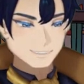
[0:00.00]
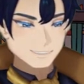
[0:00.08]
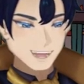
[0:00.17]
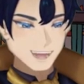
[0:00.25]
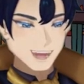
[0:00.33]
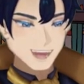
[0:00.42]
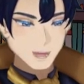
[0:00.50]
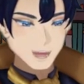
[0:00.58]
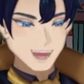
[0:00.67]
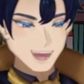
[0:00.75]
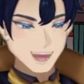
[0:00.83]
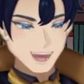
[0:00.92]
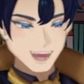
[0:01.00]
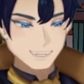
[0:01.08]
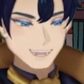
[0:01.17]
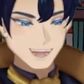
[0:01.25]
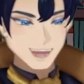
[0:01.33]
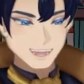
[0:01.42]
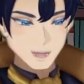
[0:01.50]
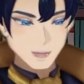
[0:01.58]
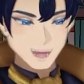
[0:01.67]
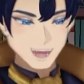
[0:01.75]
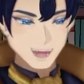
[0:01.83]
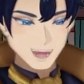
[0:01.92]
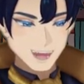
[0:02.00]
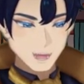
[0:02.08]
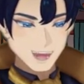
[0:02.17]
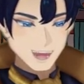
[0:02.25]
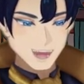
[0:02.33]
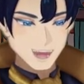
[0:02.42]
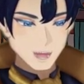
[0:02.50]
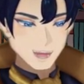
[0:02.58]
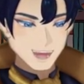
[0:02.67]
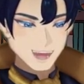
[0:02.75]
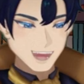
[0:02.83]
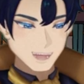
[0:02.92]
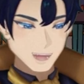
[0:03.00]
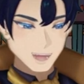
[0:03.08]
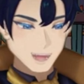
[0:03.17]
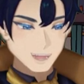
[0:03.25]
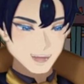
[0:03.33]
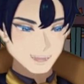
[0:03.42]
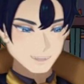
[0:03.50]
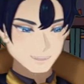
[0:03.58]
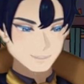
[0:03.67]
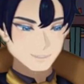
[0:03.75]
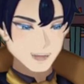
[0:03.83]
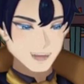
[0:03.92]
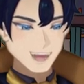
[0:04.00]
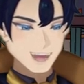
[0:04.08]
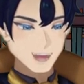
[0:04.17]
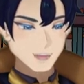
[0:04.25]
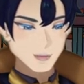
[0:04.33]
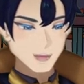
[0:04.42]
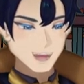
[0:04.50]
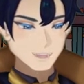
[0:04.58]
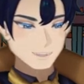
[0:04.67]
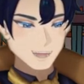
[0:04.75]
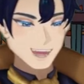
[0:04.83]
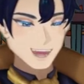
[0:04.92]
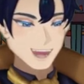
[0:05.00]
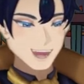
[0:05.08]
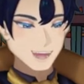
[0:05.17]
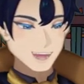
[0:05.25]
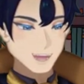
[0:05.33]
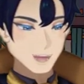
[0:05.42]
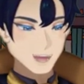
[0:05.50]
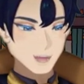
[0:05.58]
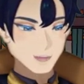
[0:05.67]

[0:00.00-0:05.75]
and he had imagined his tenants arriving at Mezzago at 8 o'clock and finding a string of flies to choose